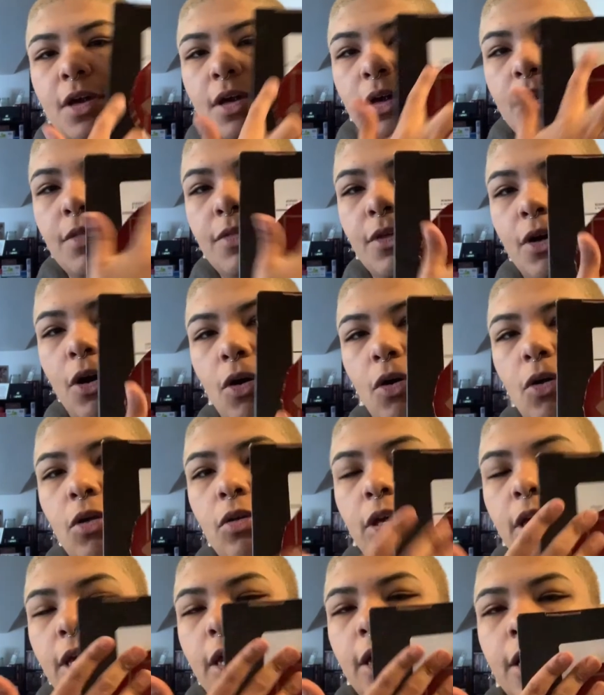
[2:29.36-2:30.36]
the hole
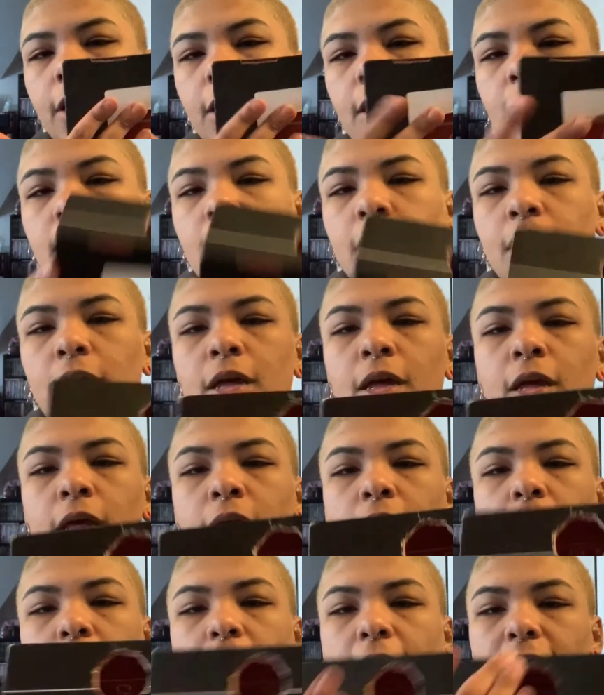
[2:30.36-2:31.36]
here,
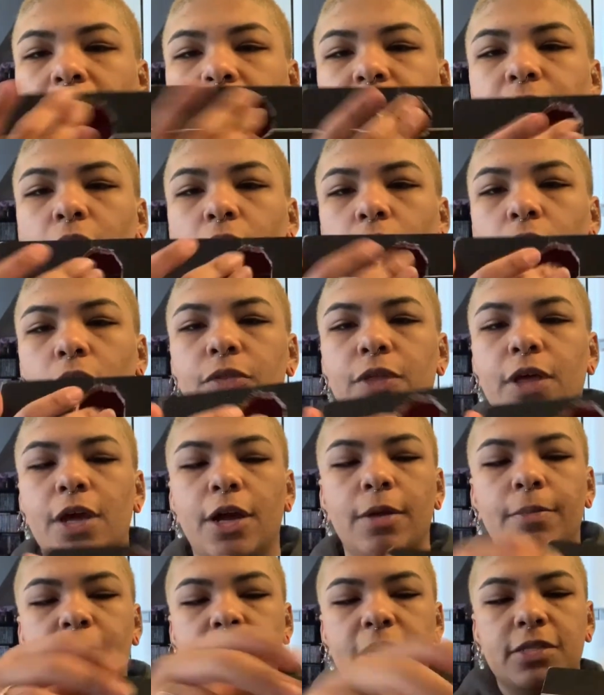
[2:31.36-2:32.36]
I have the hole
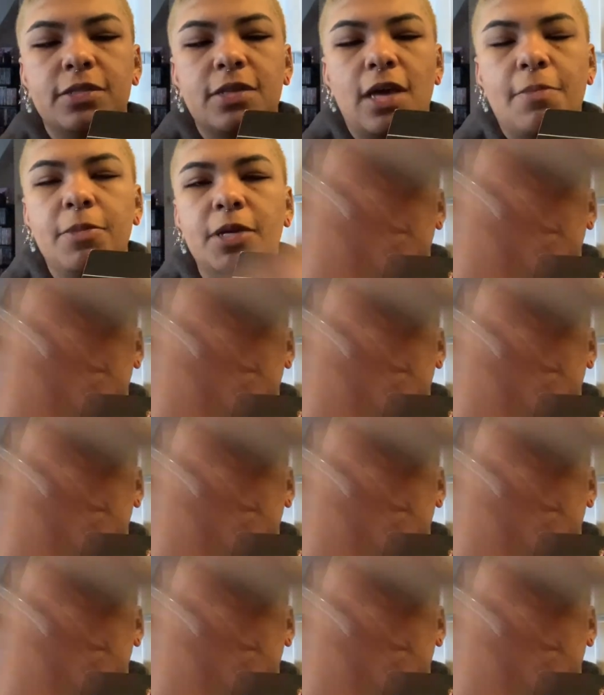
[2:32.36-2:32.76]
there, because I'm gonna